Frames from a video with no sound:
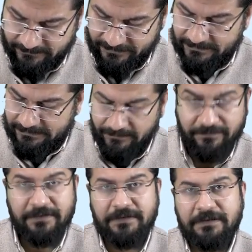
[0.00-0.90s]
one which is
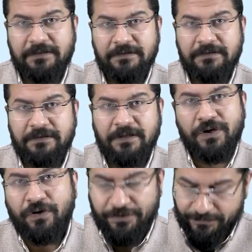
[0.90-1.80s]
left,
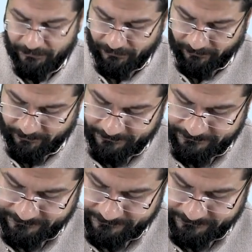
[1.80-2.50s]
corticotrope.